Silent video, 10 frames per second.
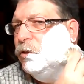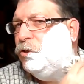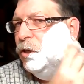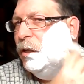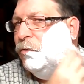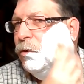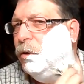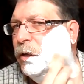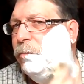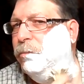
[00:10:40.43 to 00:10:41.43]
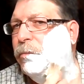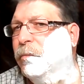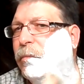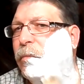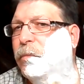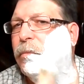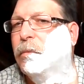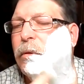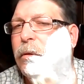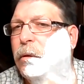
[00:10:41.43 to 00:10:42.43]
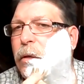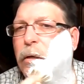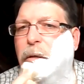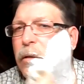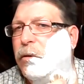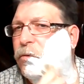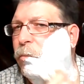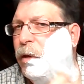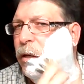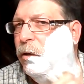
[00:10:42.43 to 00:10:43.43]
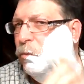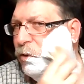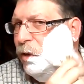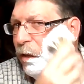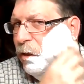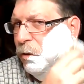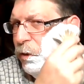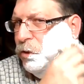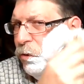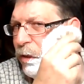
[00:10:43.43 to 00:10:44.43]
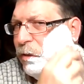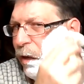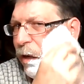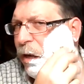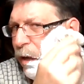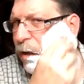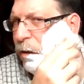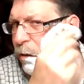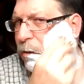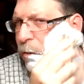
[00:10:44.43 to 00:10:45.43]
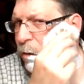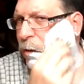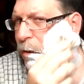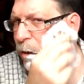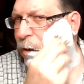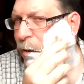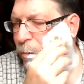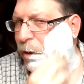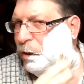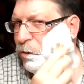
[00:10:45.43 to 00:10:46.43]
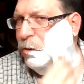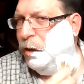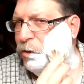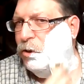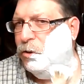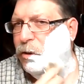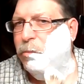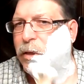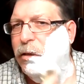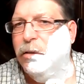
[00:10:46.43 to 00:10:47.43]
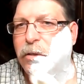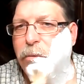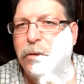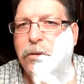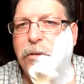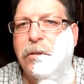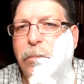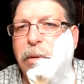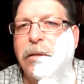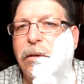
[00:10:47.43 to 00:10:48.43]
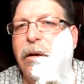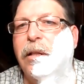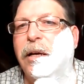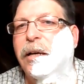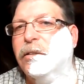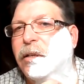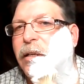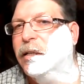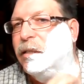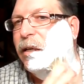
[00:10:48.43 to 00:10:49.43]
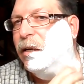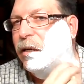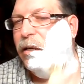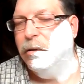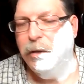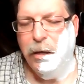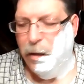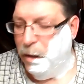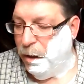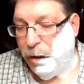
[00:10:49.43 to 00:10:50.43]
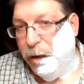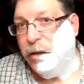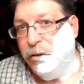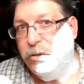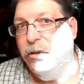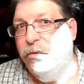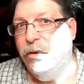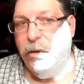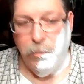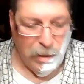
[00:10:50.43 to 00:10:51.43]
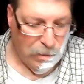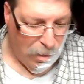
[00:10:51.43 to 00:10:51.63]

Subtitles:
this shave cream, this Menon, was not the only choice I had. But I chose it because it was the menthol ice. I like that idea. And I can still feel the